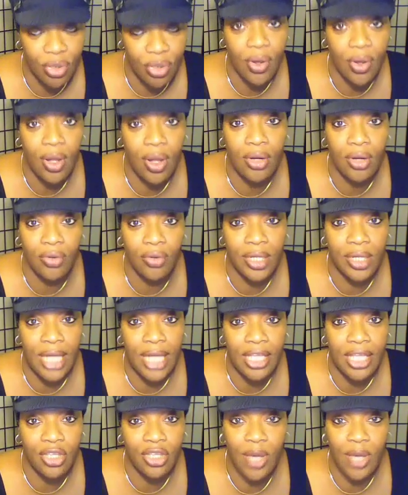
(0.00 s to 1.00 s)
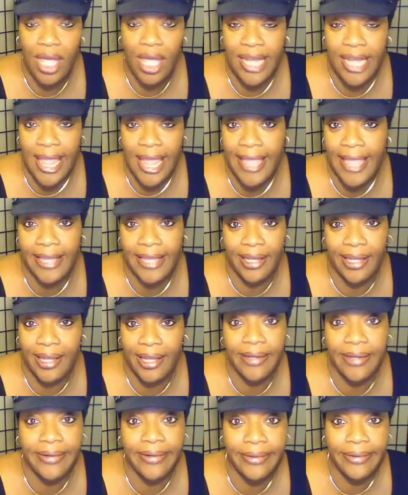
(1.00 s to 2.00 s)
hungry, like you hadn't ate
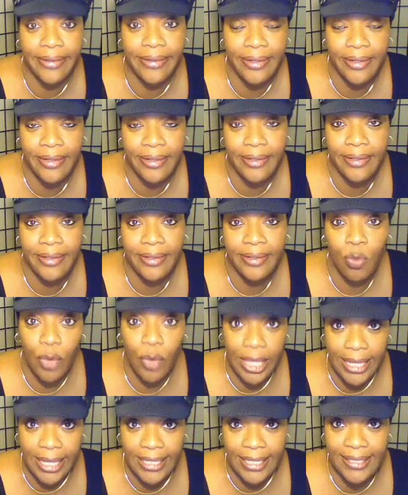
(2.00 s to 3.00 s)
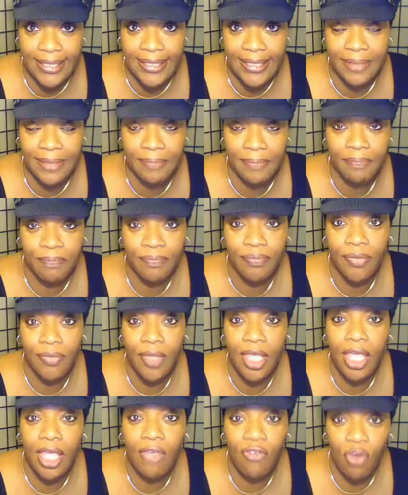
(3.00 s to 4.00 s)
in weeks
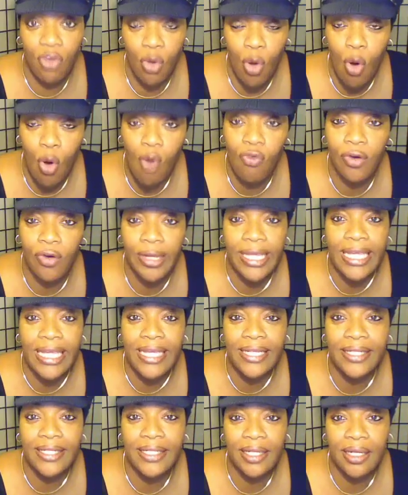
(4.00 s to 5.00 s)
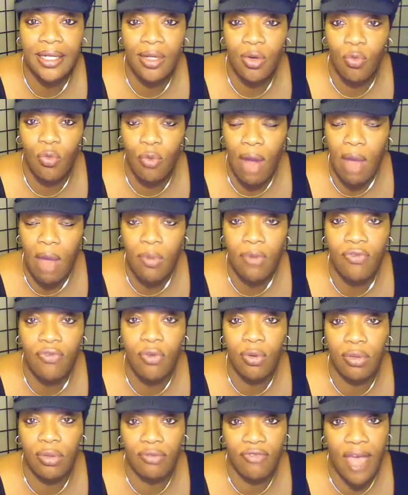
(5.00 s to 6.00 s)
if you overeat right
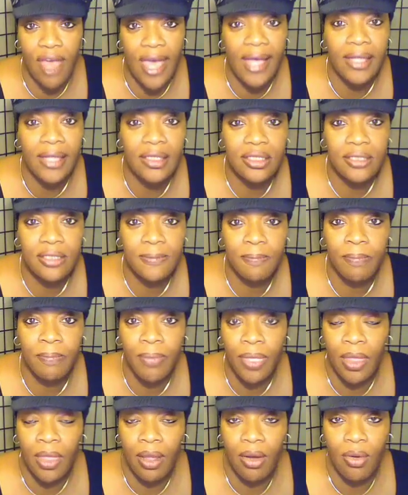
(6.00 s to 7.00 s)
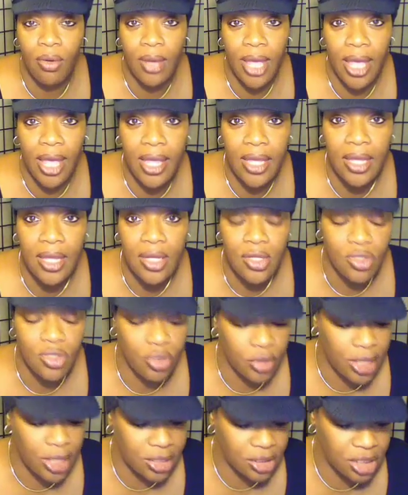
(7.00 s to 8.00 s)
before the fast. Okay,
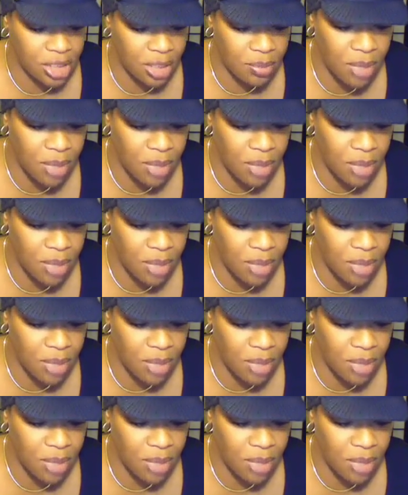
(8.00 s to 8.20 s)
so that's tip